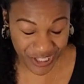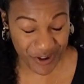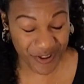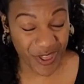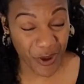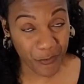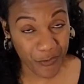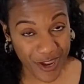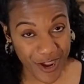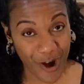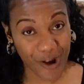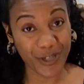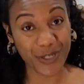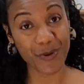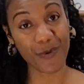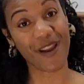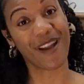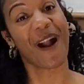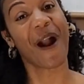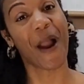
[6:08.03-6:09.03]
that we are
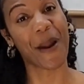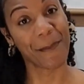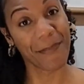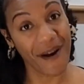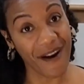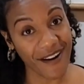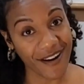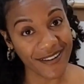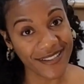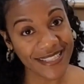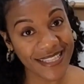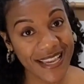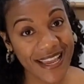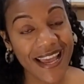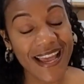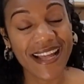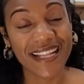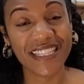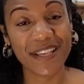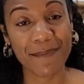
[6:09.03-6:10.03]
doing our part
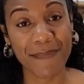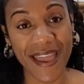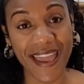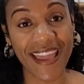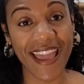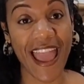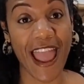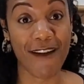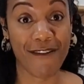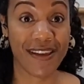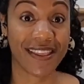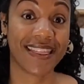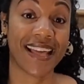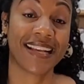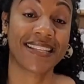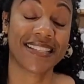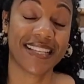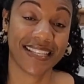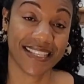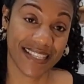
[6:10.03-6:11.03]
to make everything
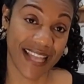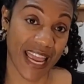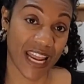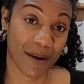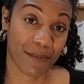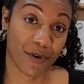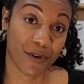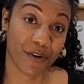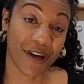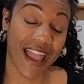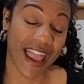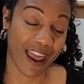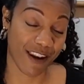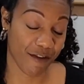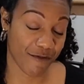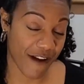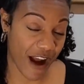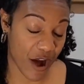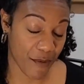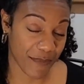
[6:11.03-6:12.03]
sustainable and
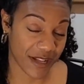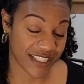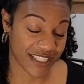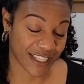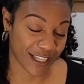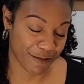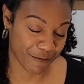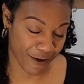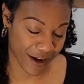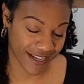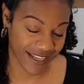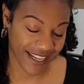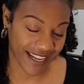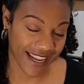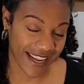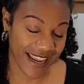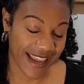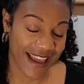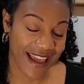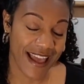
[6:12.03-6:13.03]
environmentally
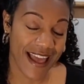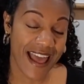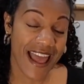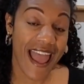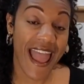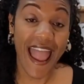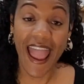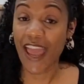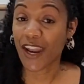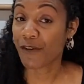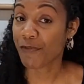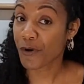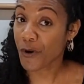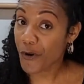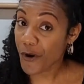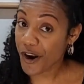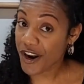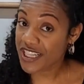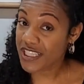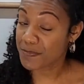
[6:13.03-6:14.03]
friendly. And of
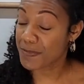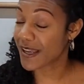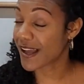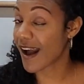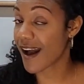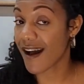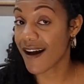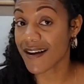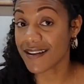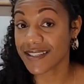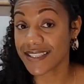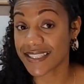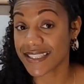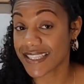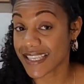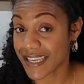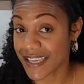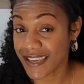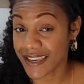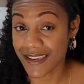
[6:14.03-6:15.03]
course, because
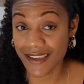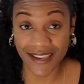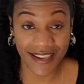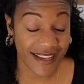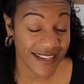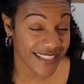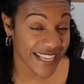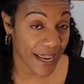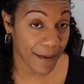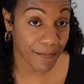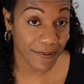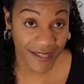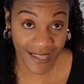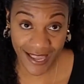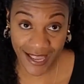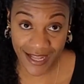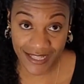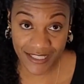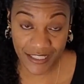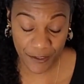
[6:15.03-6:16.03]
tea is a
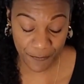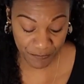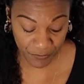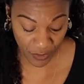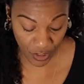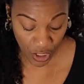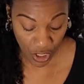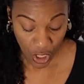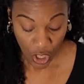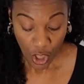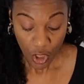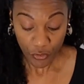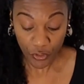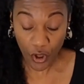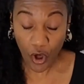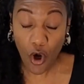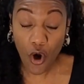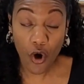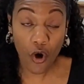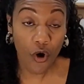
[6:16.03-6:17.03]
plant, the
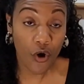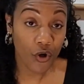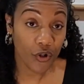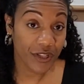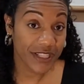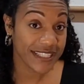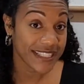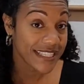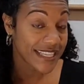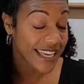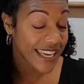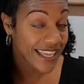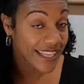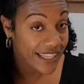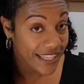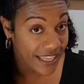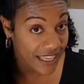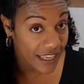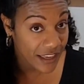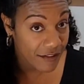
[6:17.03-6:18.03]
whole tea
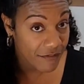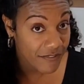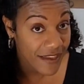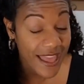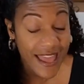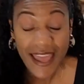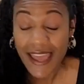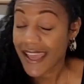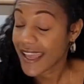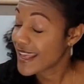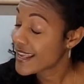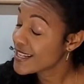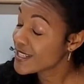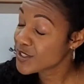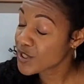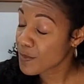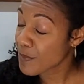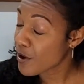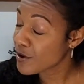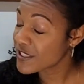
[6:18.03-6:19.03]
leaf is the
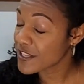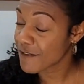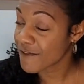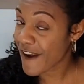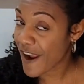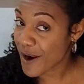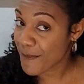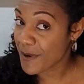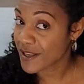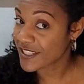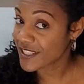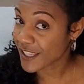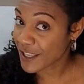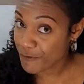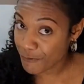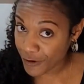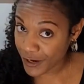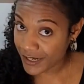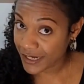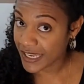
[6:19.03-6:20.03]
most environmentally
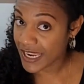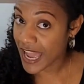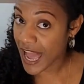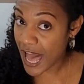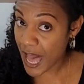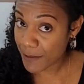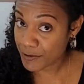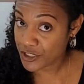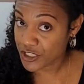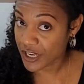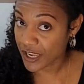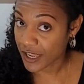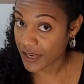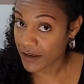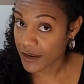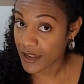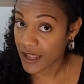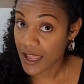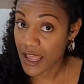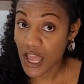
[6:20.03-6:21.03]
friendly option.
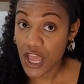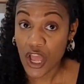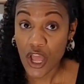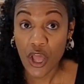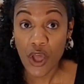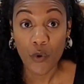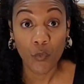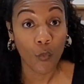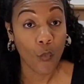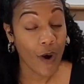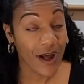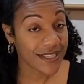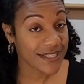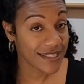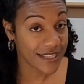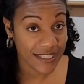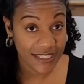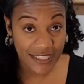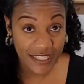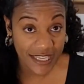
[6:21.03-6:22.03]
Once the
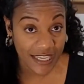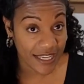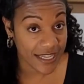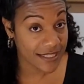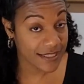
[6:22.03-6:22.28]
tea is